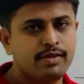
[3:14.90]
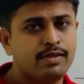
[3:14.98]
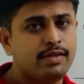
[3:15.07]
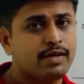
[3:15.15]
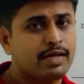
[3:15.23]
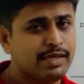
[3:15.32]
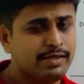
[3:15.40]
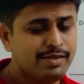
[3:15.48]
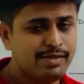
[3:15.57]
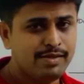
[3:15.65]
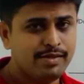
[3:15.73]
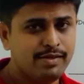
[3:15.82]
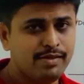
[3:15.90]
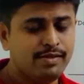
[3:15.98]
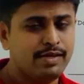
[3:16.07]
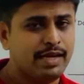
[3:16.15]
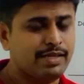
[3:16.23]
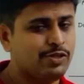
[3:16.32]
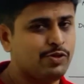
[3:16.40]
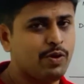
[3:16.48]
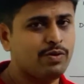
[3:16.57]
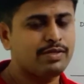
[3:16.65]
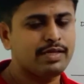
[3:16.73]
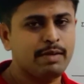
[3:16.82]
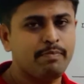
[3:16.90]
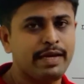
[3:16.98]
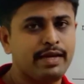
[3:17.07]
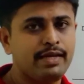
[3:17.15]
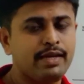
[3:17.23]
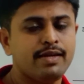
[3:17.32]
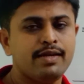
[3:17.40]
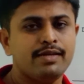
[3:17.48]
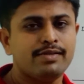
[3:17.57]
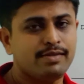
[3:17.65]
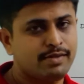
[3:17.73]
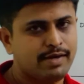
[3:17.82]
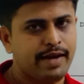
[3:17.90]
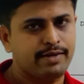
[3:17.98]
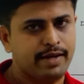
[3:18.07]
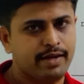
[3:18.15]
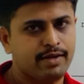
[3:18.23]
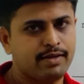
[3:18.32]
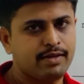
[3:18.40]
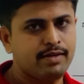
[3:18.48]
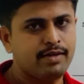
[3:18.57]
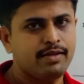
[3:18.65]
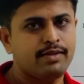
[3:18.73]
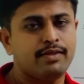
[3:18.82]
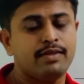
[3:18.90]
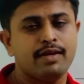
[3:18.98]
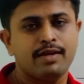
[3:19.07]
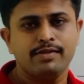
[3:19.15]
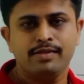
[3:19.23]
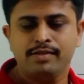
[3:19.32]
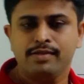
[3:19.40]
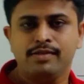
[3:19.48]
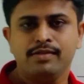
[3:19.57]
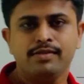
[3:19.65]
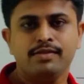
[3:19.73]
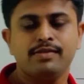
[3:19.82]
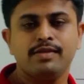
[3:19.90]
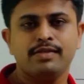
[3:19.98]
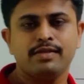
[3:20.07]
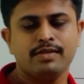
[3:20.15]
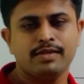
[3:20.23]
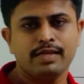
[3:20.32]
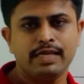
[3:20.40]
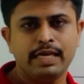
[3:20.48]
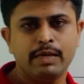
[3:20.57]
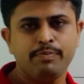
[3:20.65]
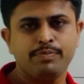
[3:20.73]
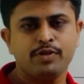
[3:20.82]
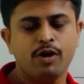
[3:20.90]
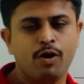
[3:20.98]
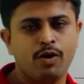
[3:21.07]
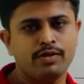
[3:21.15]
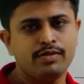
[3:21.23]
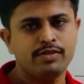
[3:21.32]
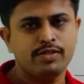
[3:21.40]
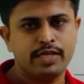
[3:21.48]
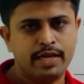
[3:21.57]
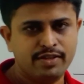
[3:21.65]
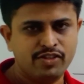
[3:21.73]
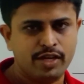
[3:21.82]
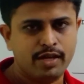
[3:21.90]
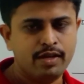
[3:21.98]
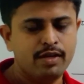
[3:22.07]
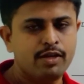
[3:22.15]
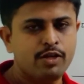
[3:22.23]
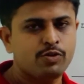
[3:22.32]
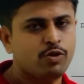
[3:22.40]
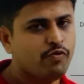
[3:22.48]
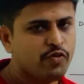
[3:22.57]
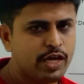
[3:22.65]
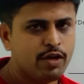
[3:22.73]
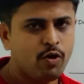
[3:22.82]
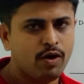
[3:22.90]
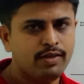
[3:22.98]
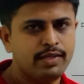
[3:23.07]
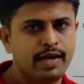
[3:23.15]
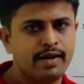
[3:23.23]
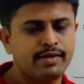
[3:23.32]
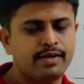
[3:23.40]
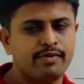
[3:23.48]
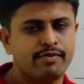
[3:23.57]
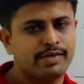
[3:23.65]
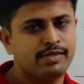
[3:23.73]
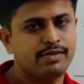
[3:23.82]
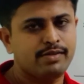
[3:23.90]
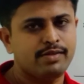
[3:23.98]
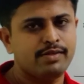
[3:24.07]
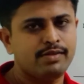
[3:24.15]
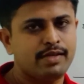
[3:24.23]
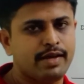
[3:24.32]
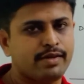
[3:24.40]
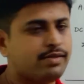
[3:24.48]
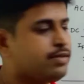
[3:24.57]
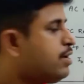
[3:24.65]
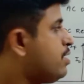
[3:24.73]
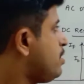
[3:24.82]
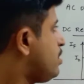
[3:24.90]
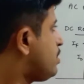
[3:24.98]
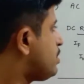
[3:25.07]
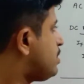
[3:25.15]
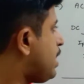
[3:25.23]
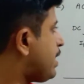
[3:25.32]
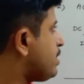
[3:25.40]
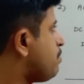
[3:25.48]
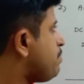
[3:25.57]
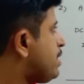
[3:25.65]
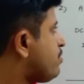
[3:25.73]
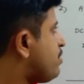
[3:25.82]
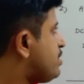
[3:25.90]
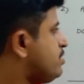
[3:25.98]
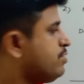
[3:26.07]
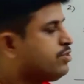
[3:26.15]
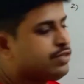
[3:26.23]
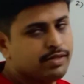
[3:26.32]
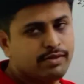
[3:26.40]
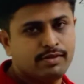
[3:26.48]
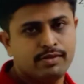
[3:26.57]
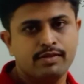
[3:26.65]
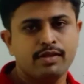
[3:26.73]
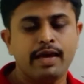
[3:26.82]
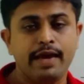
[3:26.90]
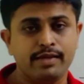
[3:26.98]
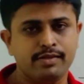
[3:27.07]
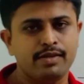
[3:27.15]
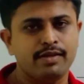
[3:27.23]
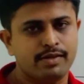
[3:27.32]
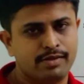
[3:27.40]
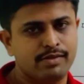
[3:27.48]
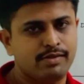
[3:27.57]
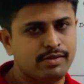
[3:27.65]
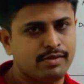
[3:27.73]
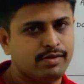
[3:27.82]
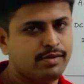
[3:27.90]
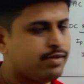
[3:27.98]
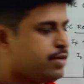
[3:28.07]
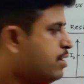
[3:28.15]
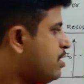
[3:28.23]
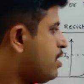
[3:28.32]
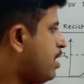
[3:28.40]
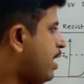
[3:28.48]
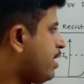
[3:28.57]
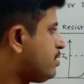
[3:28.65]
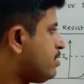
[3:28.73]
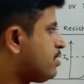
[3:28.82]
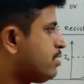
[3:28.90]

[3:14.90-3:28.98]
the resistance does not remain static. The resistance keeps on changing. So we call that resistance as dynamic resistance, AC resistance. And